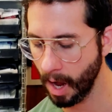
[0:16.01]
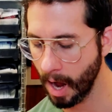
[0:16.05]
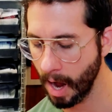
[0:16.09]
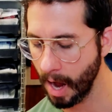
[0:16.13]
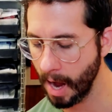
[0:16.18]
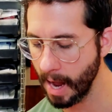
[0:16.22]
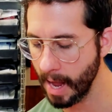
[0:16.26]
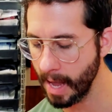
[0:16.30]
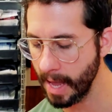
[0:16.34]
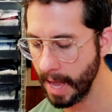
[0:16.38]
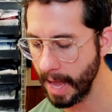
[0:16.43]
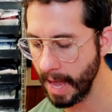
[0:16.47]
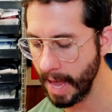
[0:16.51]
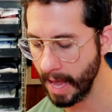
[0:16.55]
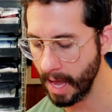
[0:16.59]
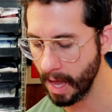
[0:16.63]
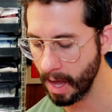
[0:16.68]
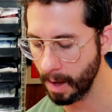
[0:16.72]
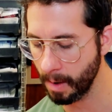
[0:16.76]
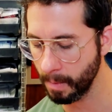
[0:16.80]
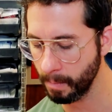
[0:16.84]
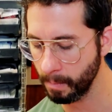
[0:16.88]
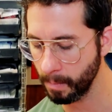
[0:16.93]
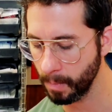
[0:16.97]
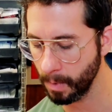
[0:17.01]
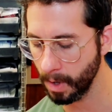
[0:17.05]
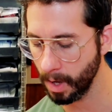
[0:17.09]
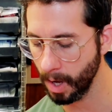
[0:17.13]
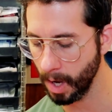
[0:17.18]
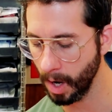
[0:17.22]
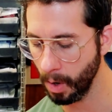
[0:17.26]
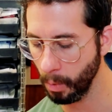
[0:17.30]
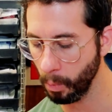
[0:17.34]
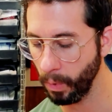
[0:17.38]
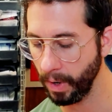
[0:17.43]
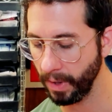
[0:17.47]
I am,
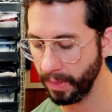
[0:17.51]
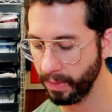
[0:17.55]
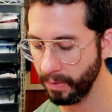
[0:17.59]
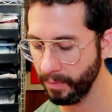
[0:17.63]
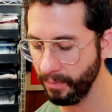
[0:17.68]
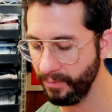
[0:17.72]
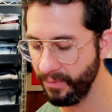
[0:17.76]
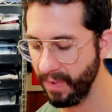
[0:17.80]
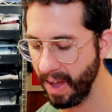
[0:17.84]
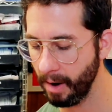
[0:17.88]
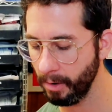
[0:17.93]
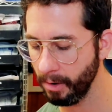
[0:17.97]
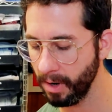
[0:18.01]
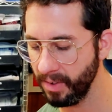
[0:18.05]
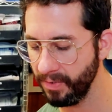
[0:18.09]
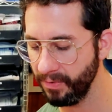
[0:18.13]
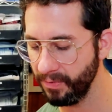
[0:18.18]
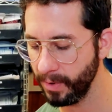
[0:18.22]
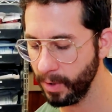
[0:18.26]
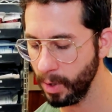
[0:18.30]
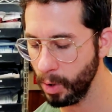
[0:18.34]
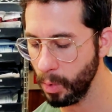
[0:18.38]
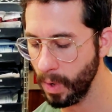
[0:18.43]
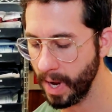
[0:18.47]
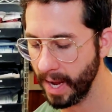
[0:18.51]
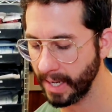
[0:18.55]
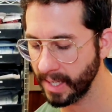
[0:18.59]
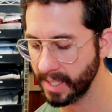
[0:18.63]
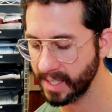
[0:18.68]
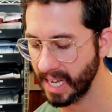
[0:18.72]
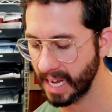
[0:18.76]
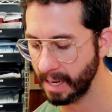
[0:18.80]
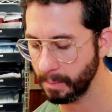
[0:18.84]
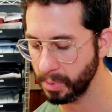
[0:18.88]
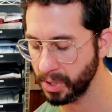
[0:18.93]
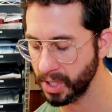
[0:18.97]
uh, with very few
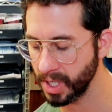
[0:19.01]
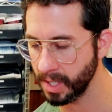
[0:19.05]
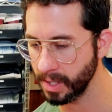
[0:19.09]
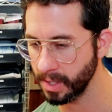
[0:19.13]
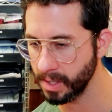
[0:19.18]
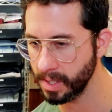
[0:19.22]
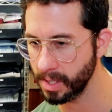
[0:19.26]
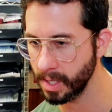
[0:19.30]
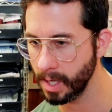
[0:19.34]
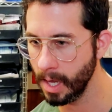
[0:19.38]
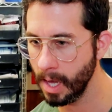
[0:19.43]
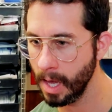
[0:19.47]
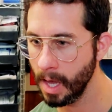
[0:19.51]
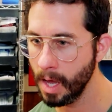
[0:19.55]
exceptions,